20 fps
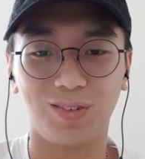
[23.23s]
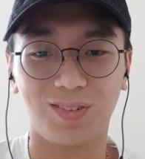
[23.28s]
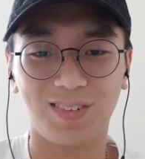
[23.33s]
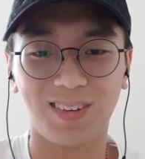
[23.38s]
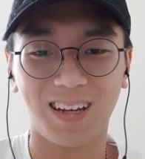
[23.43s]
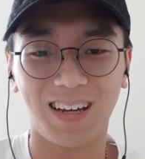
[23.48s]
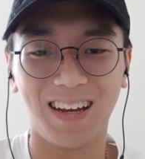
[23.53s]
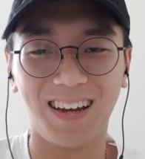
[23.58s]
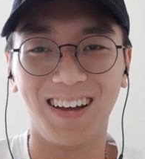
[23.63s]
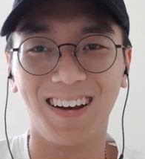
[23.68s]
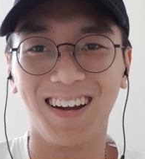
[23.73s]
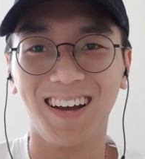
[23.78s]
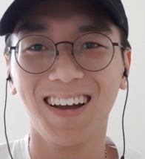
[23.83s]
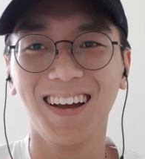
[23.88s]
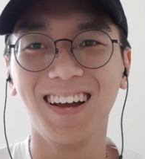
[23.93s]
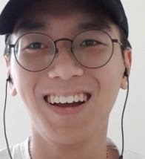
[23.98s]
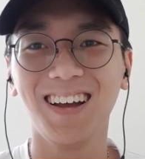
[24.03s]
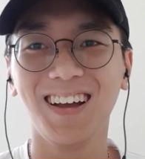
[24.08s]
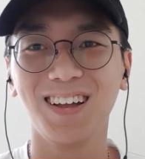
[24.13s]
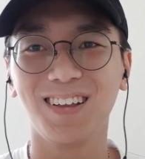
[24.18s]
said.
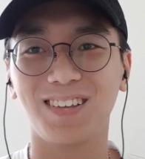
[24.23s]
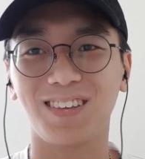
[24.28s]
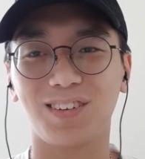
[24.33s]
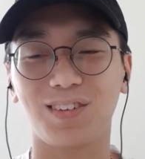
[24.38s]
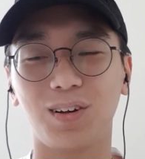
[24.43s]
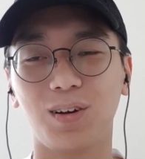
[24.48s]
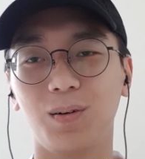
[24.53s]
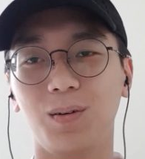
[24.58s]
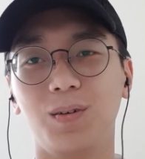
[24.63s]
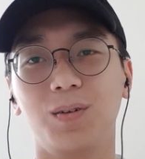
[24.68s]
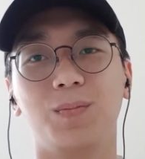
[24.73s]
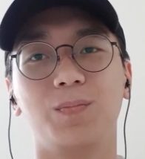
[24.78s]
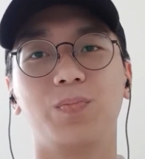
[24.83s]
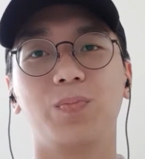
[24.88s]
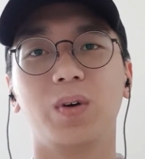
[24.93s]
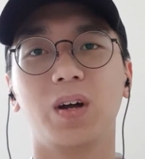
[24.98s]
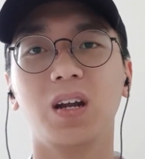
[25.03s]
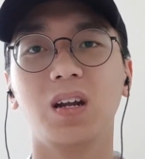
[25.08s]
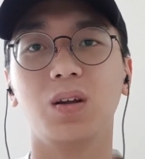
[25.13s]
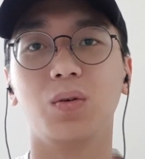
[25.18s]
So,
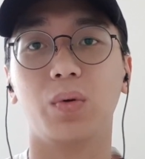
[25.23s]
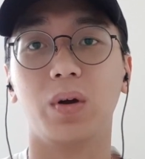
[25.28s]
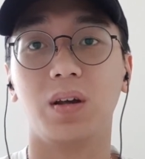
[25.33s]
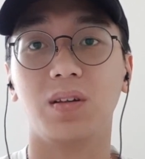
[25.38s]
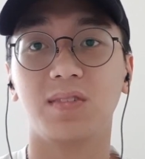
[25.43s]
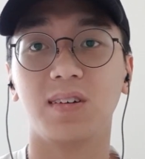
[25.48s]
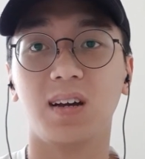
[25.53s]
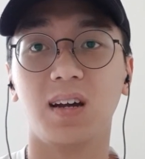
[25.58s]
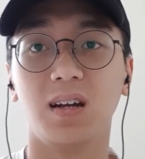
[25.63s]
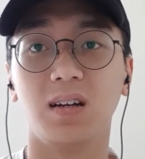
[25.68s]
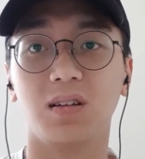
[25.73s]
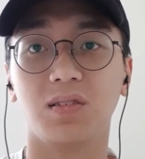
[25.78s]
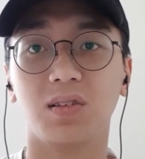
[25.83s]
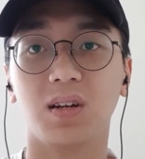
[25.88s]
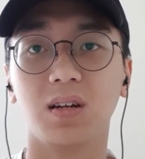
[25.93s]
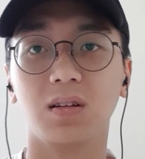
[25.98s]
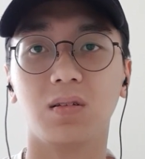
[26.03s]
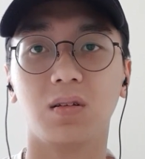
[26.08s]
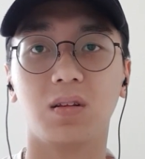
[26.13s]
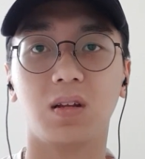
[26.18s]
but anyways, I
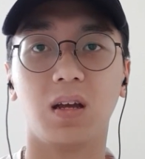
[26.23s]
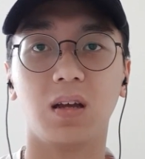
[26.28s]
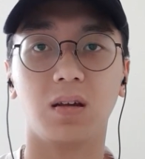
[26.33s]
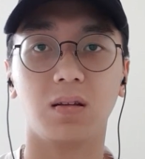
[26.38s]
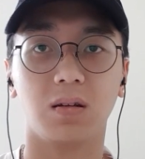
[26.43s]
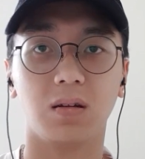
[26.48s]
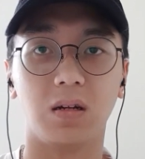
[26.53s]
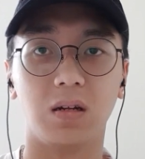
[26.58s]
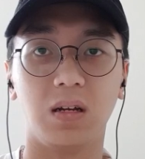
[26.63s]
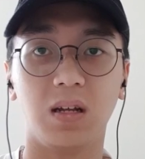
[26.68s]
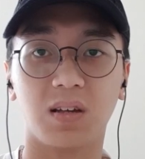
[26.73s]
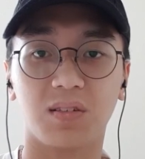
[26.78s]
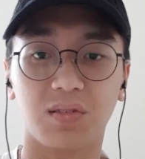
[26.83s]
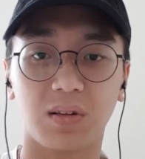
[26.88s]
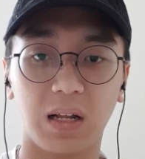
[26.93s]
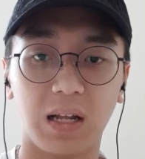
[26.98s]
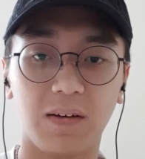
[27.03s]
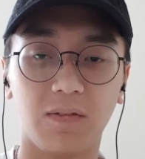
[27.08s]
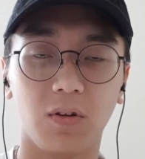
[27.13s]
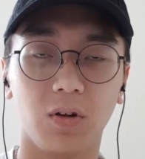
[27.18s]
decided to take it to the
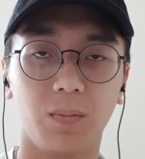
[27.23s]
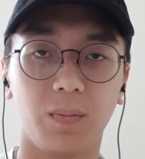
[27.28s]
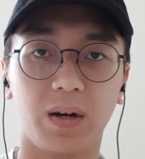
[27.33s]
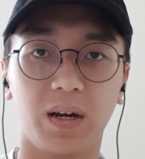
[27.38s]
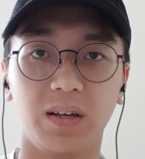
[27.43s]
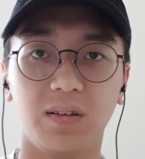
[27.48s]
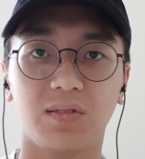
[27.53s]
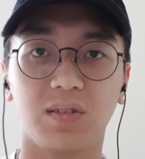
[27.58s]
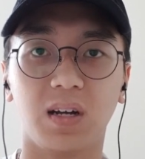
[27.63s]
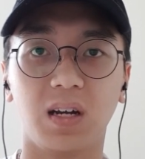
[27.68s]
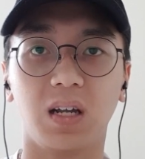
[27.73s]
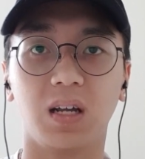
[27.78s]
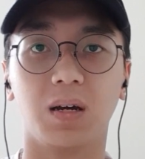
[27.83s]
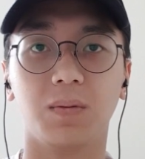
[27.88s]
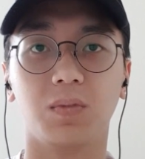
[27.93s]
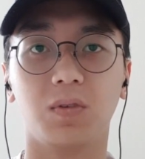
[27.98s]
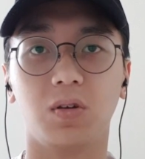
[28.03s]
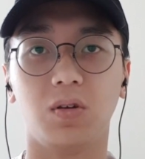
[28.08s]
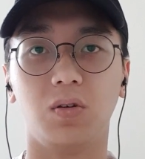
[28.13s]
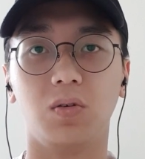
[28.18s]
next level by signing
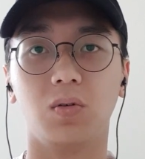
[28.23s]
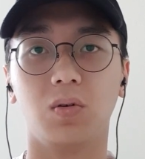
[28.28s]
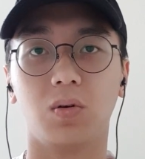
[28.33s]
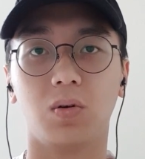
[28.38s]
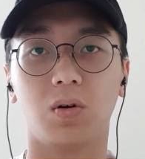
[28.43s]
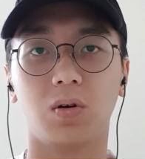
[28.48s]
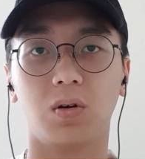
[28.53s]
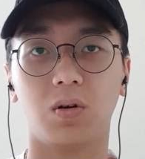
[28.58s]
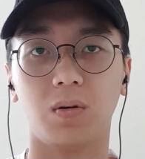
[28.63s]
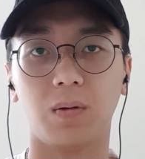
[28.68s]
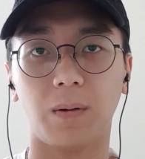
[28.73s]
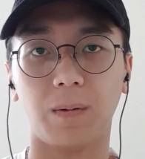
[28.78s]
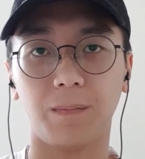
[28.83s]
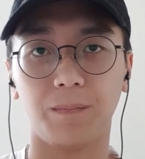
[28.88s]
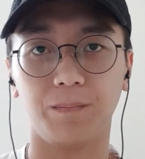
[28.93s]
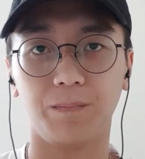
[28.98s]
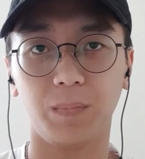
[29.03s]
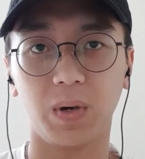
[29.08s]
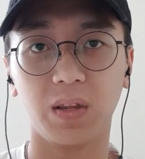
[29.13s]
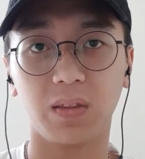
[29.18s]
up to your
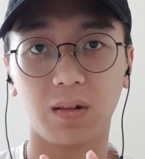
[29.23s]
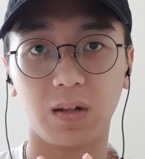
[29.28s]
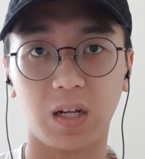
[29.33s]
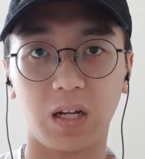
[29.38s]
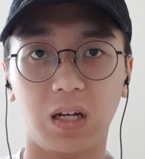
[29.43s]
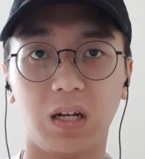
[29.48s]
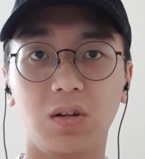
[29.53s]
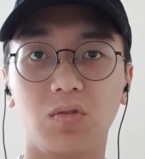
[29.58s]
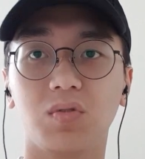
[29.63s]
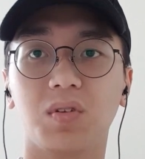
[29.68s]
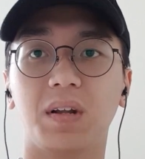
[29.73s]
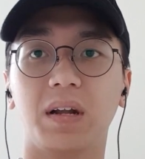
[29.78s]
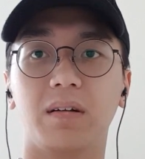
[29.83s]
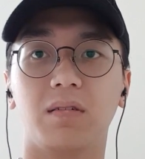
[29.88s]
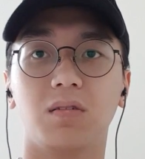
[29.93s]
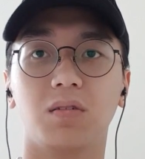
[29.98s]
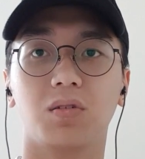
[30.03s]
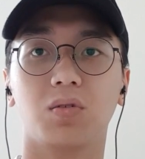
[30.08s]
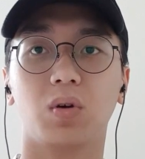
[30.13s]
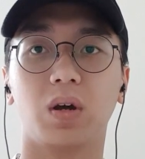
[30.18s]
monthly
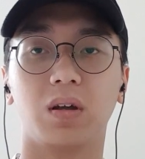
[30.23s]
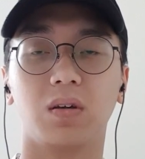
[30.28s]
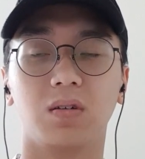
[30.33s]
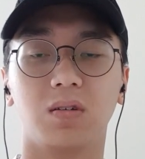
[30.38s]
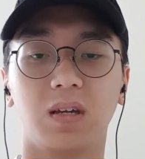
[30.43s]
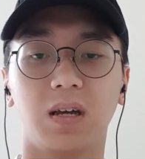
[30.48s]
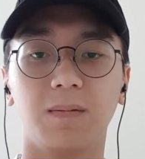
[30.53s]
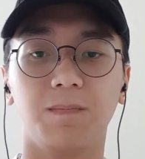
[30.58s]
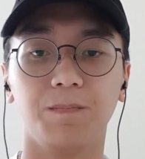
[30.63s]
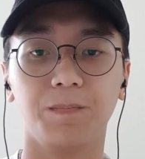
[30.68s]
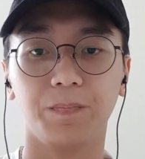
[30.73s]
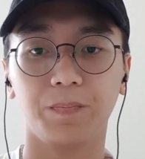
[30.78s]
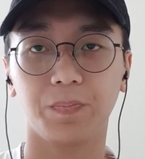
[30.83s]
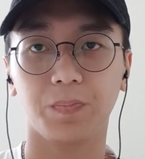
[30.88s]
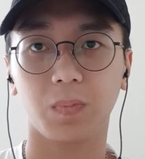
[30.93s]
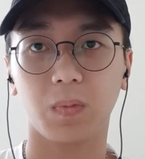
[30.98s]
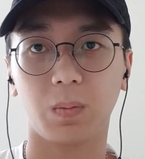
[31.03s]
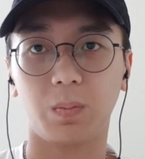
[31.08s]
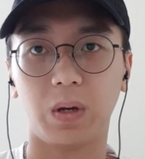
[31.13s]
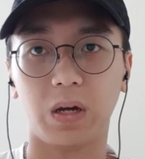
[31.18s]
newsletter so I could get
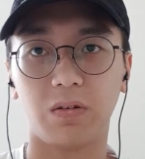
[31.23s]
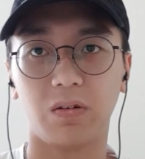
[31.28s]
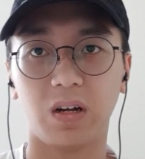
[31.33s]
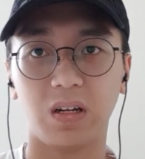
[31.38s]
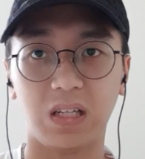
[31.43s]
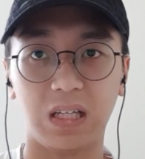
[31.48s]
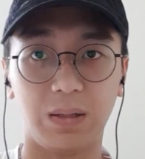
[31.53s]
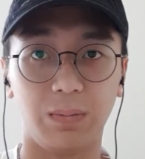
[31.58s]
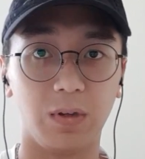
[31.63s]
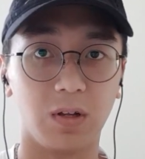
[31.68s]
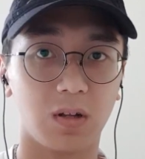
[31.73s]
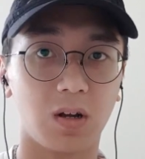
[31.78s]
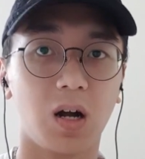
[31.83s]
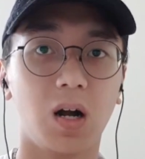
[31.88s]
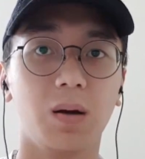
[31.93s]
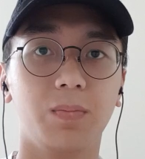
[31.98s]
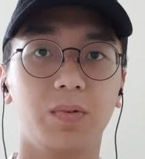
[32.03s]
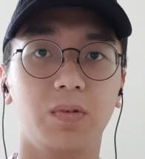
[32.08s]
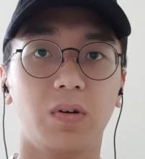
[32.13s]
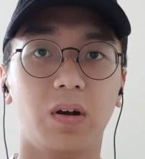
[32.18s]
better at email
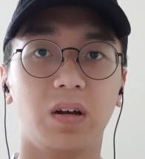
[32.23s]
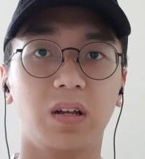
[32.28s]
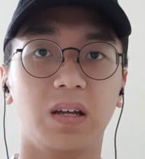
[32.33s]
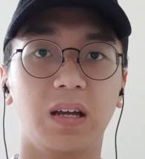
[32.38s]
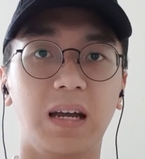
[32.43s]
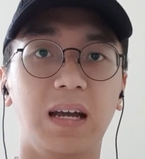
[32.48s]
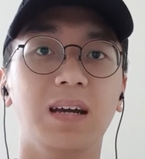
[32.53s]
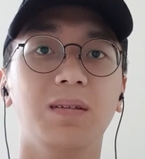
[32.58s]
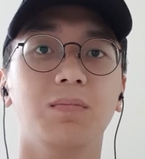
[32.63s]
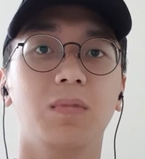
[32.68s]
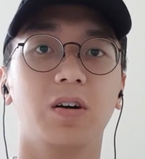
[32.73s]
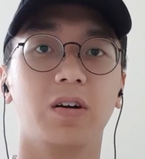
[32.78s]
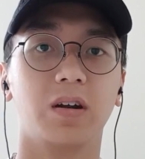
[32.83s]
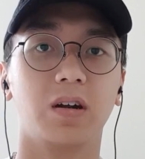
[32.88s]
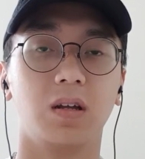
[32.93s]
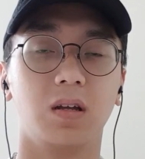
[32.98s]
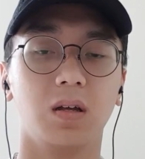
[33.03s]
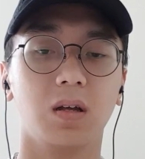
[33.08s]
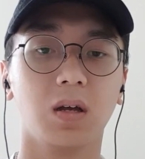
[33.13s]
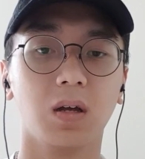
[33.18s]
copywriting and
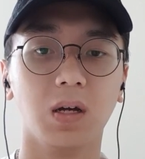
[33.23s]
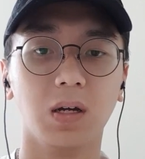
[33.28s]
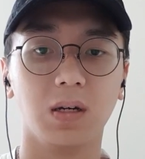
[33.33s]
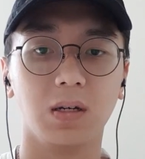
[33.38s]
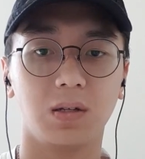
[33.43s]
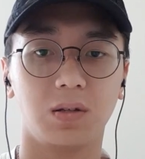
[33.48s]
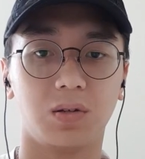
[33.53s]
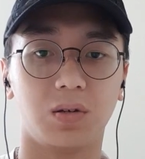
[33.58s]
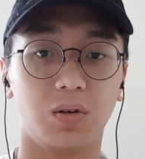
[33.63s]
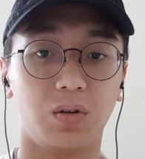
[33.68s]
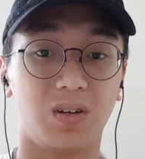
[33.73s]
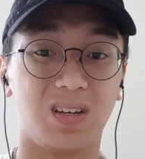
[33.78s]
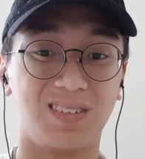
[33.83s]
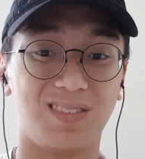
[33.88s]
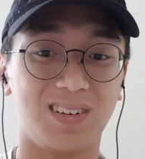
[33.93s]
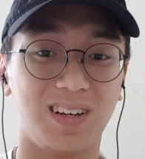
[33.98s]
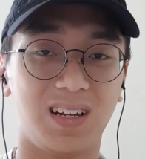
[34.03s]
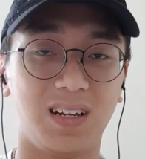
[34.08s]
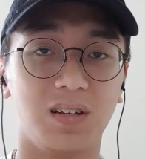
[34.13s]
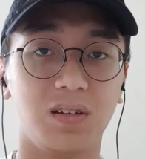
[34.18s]
marketing. So you could
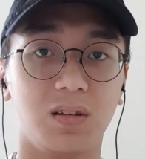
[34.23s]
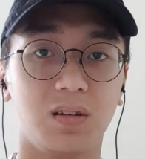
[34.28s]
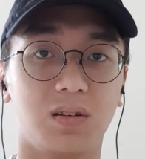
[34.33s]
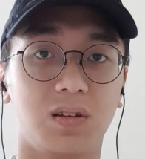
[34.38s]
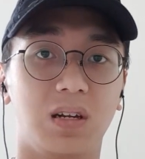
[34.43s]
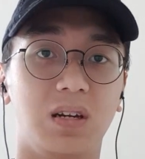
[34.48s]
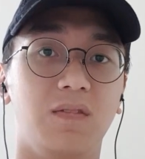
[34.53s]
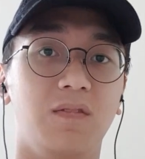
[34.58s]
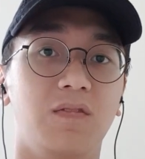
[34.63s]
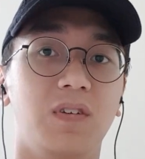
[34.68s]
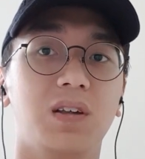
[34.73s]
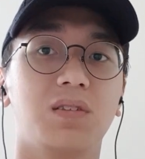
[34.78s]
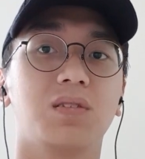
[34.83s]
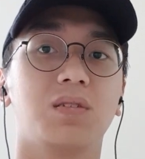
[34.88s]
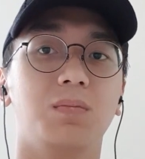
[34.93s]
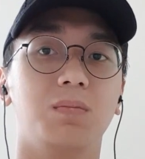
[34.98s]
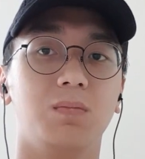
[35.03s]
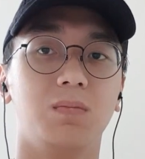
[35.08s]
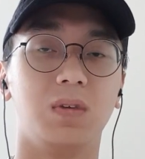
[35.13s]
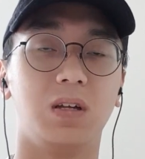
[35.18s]
say it's an
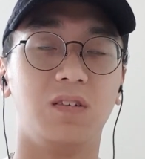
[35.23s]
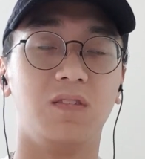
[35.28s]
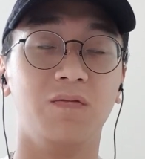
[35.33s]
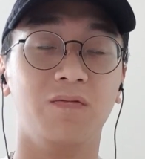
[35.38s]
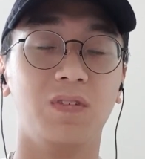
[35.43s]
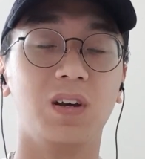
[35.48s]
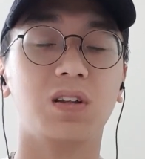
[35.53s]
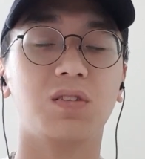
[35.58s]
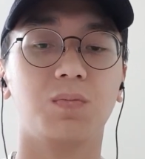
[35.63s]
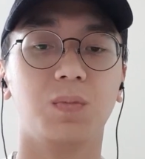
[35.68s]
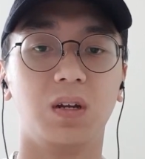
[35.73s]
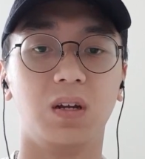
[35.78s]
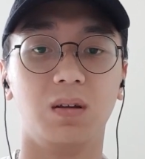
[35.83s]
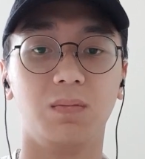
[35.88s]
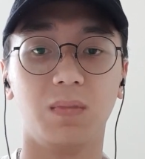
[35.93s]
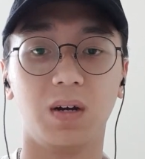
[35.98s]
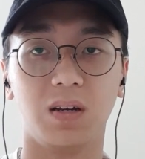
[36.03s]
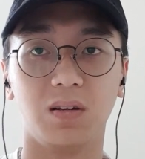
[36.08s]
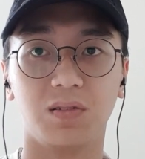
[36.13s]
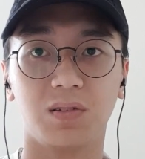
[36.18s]
investment investment
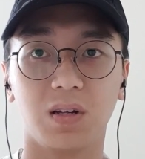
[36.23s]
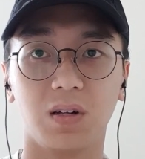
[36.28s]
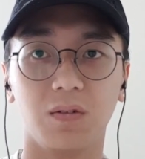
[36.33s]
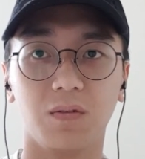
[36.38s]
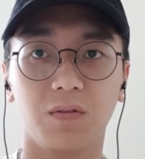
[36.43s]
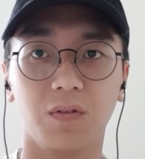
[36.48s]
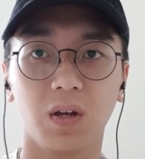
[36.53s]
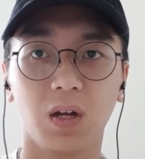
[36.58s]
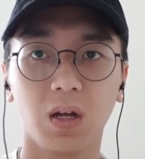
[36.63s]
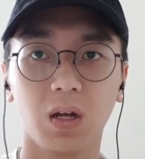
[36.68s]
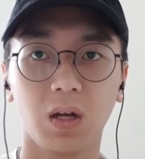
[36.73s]
in myself.